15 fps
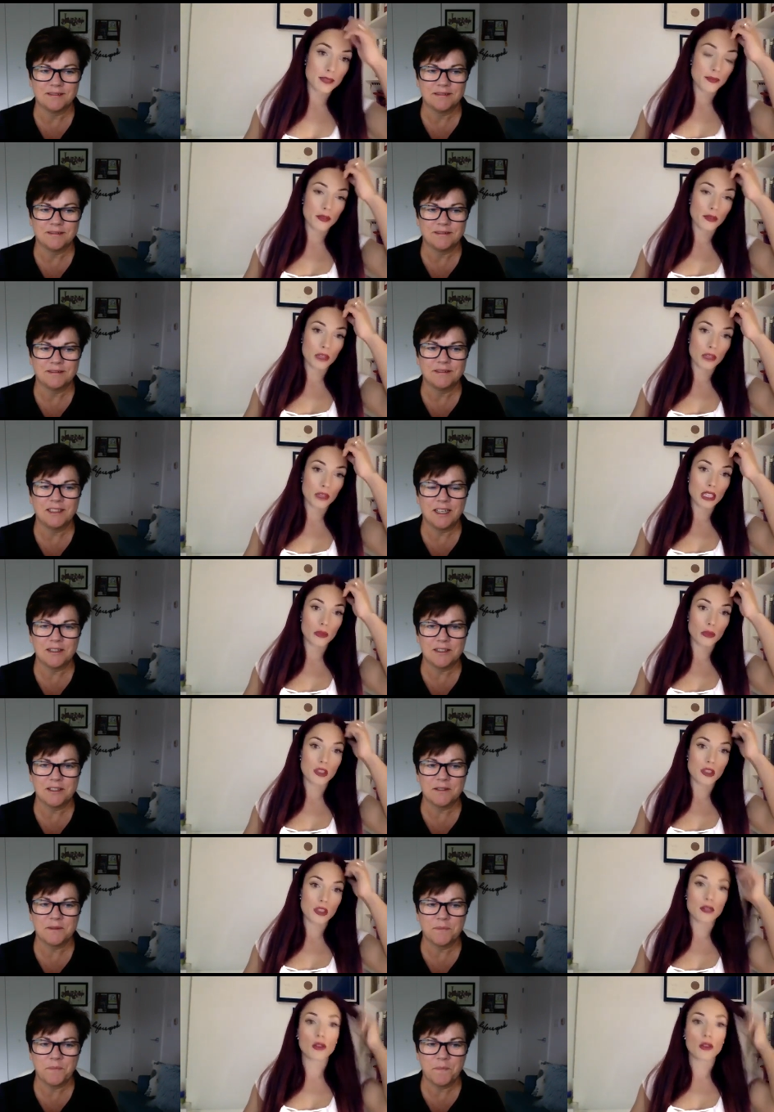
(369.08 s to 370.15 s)
Speaker 1: really it was an
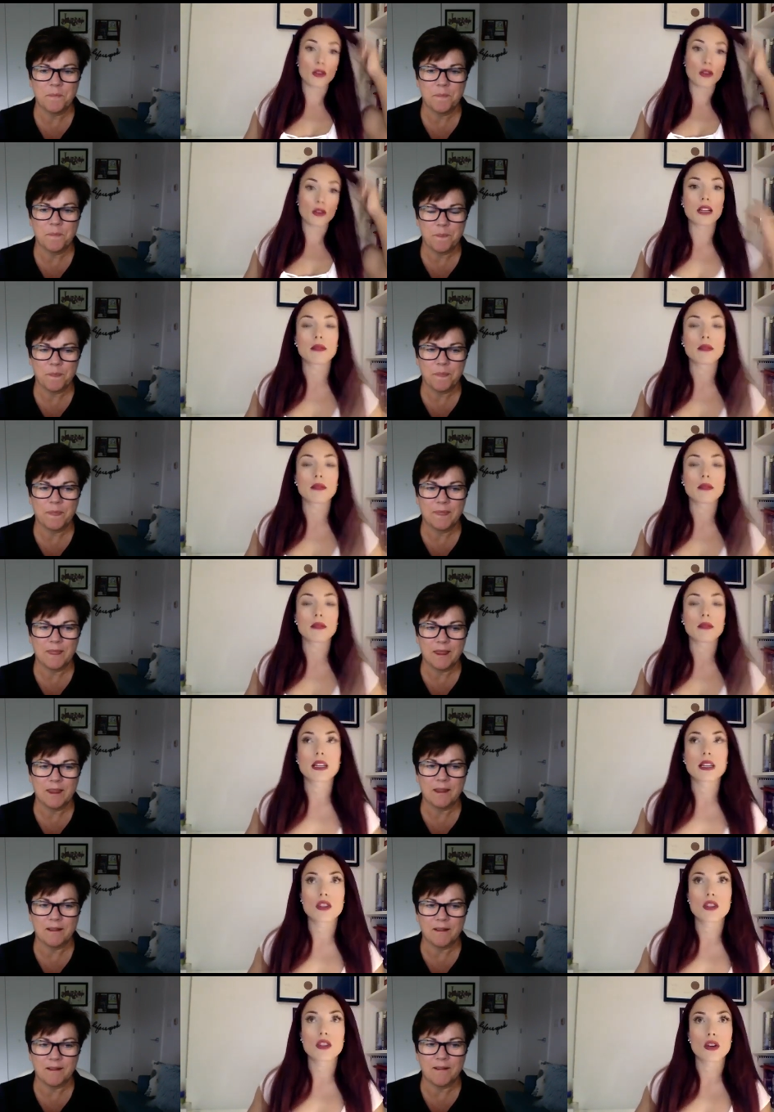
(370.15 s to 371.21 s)
old
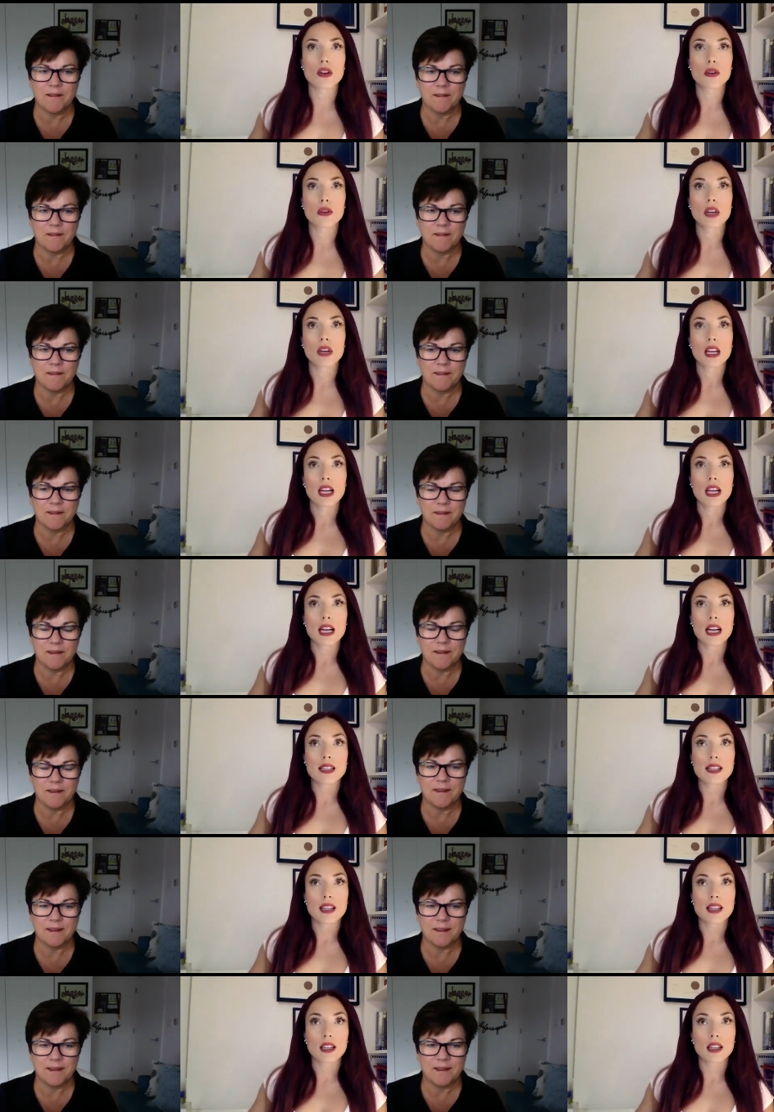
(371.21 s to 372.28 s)
mindset so i
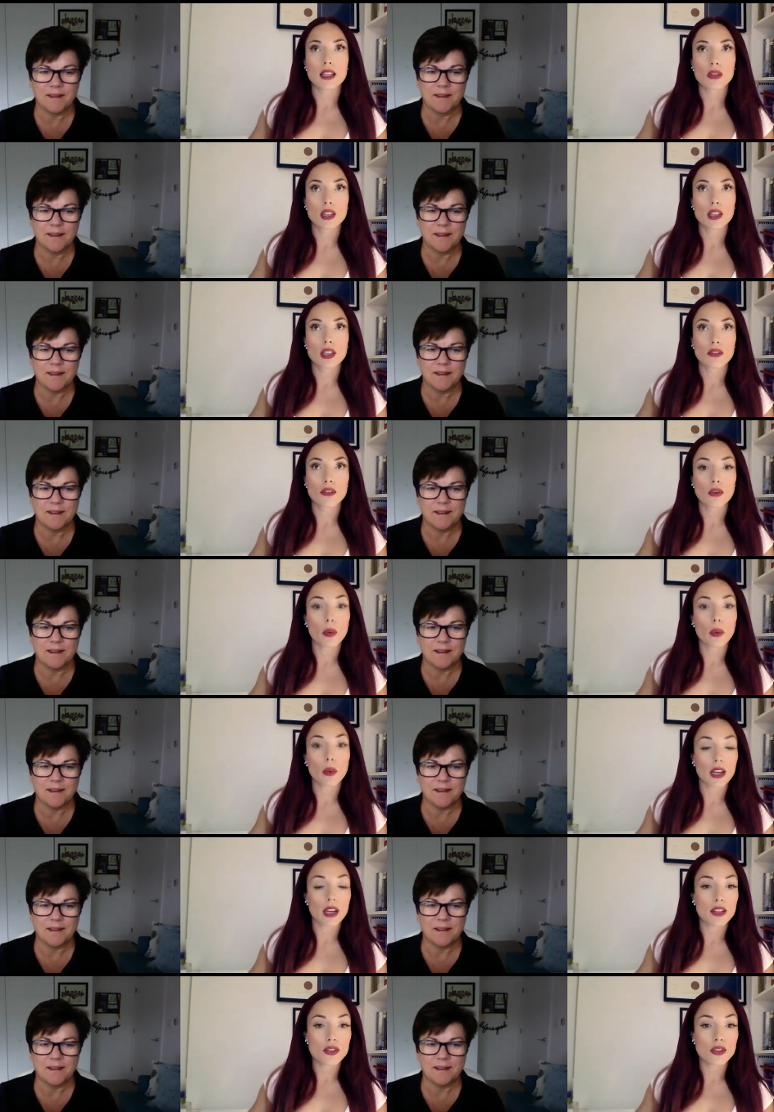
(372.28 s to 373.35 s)
started looking for
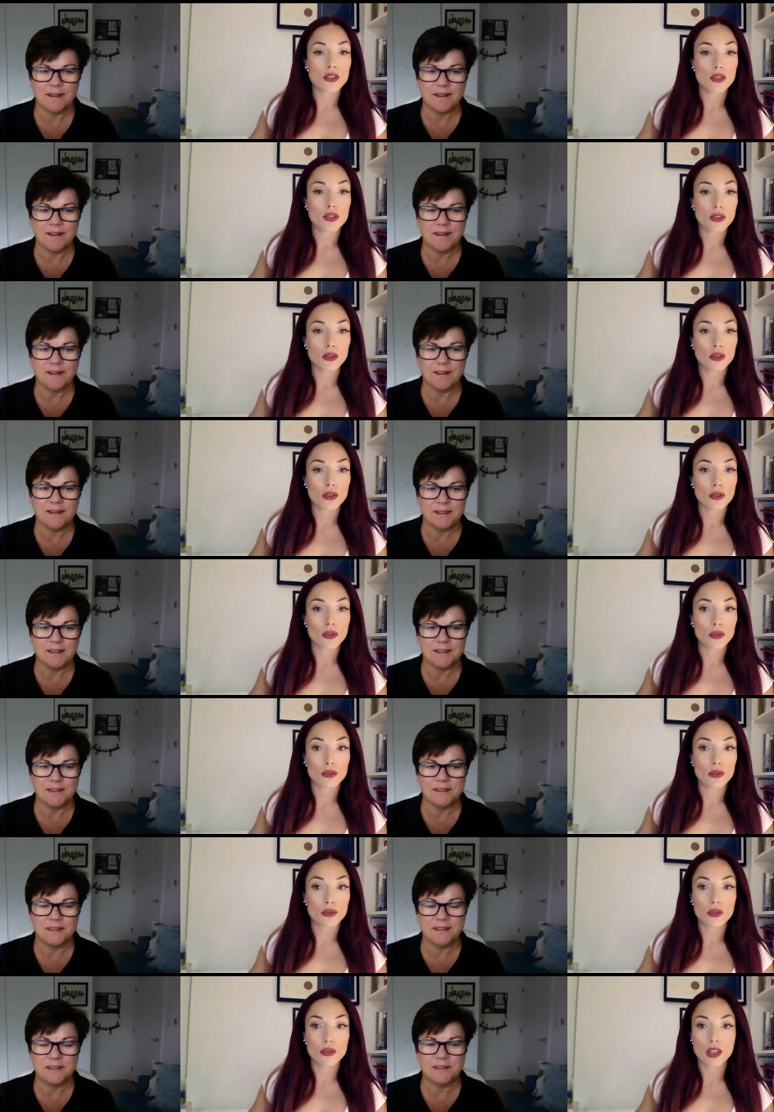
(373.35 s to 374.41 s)
ways to
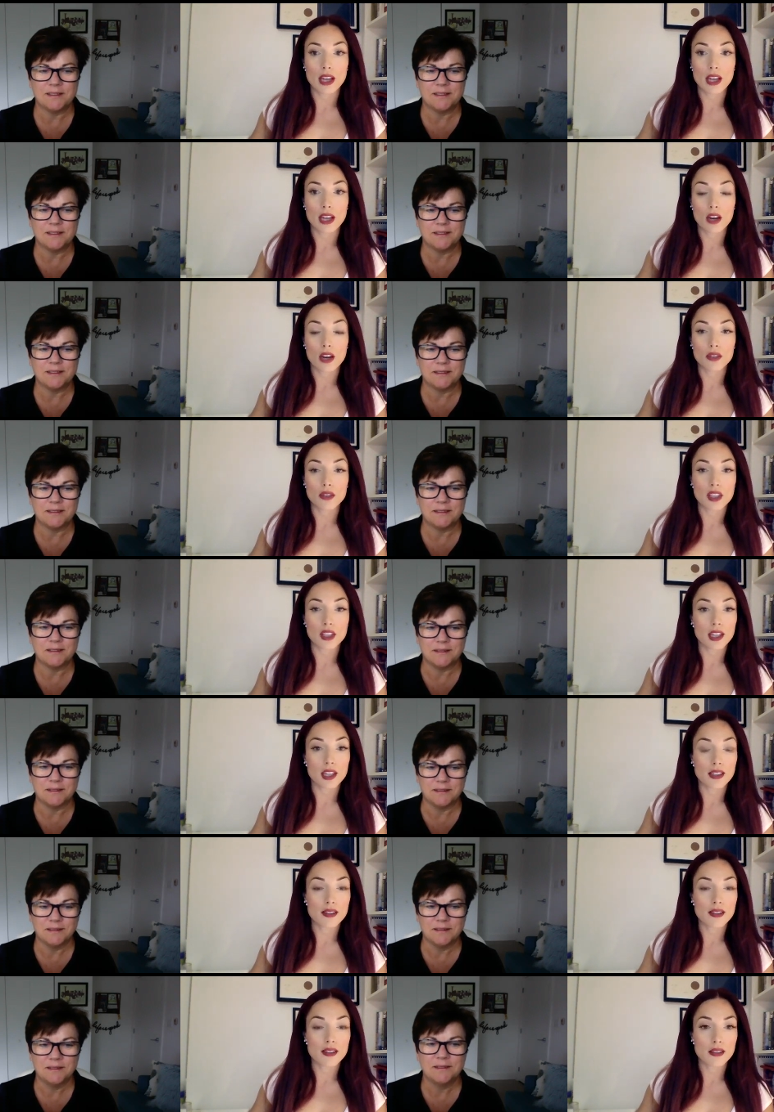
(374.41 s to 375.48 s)
to get out of the
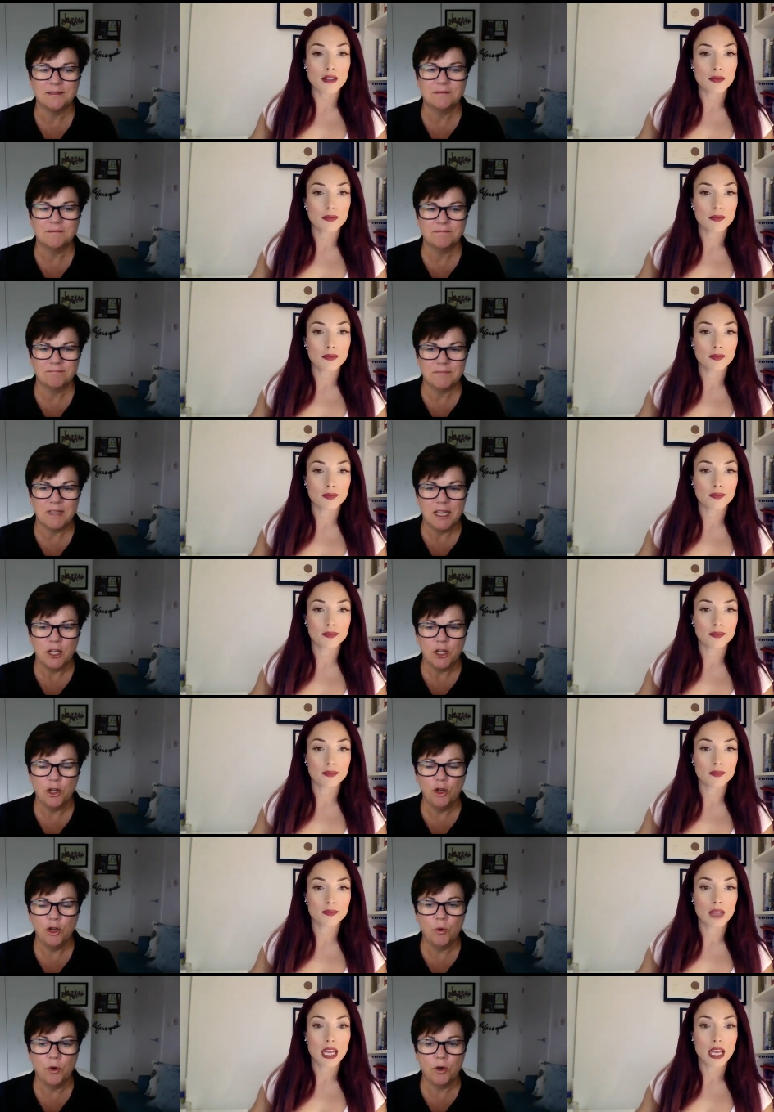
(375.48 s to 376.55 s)
Speaker 2: darkness
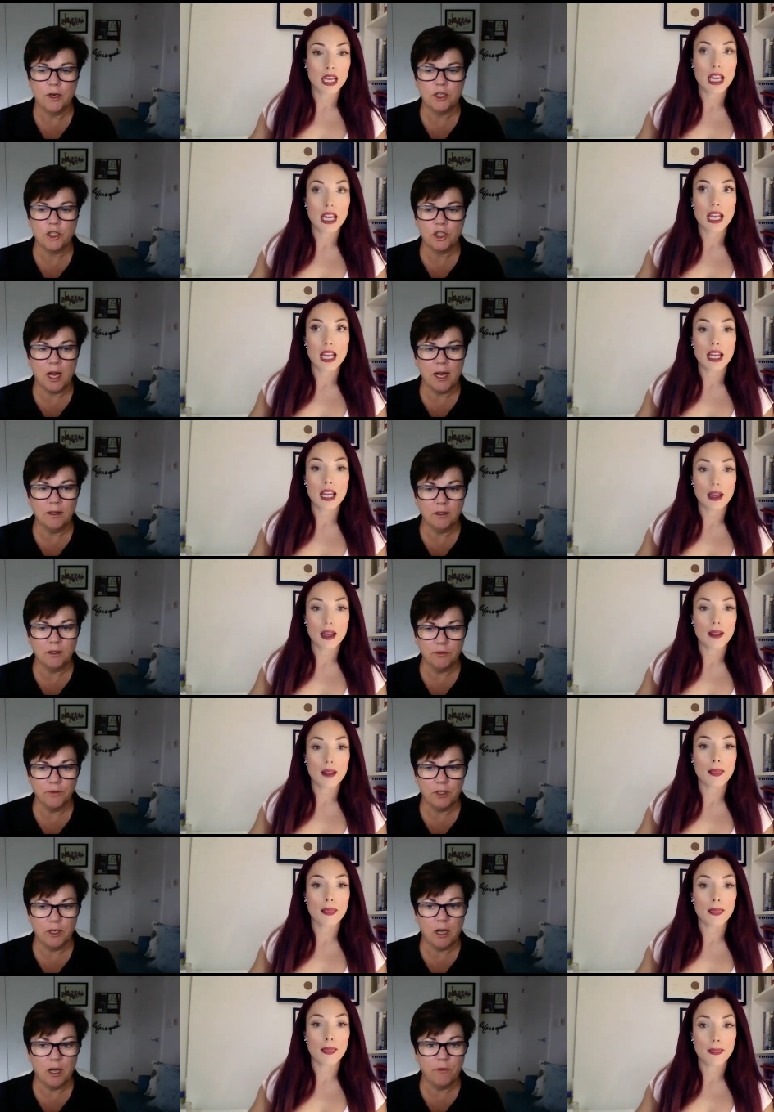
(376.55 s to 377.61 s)
you were a child of
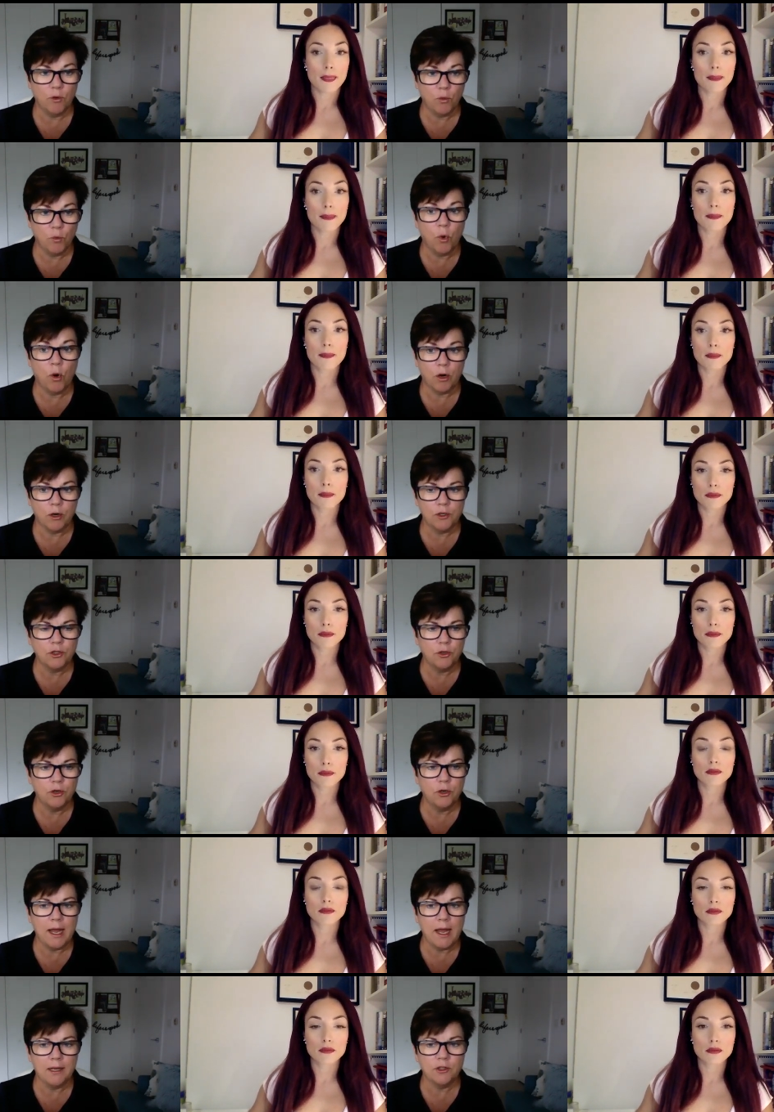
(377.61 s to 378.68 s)
a of a war so you
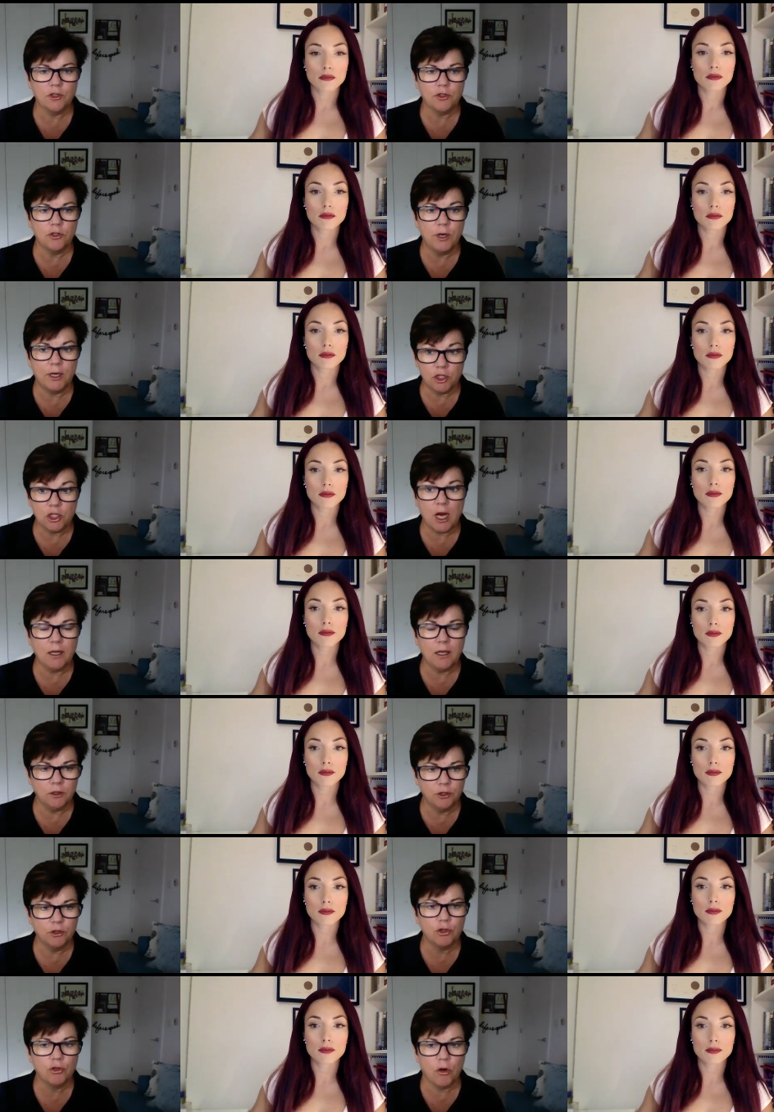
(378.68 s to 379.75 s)
had you had
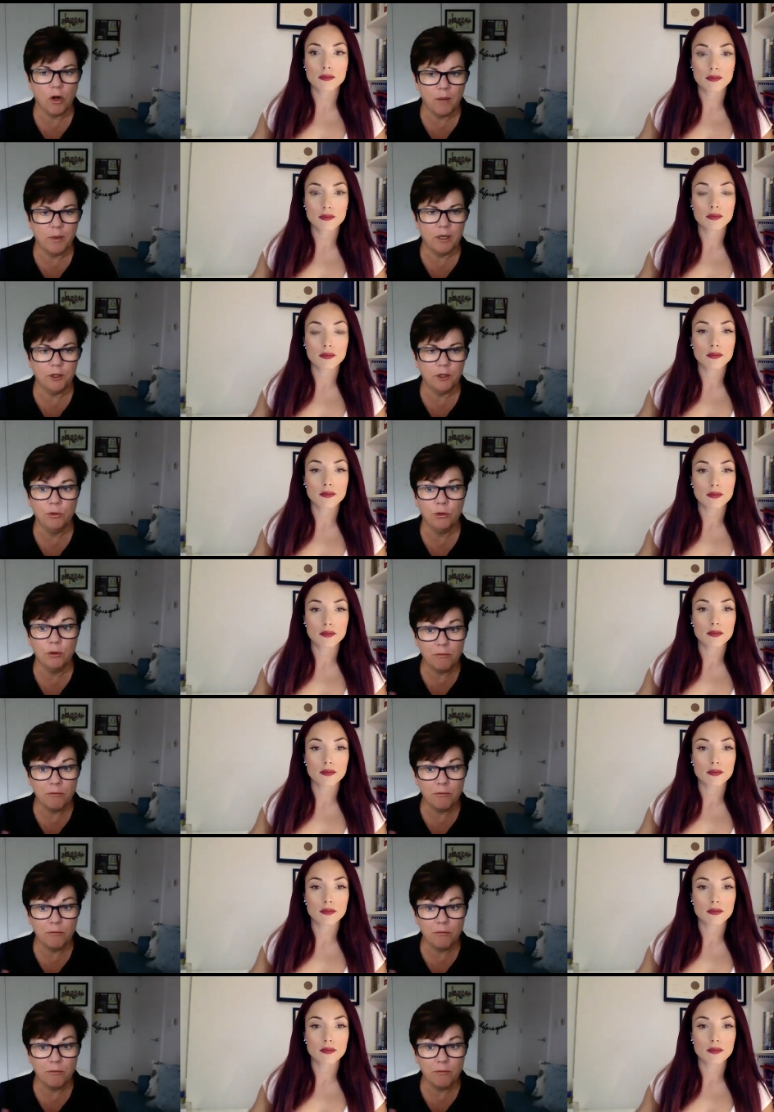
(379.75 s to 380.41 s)
childhood trauma you were a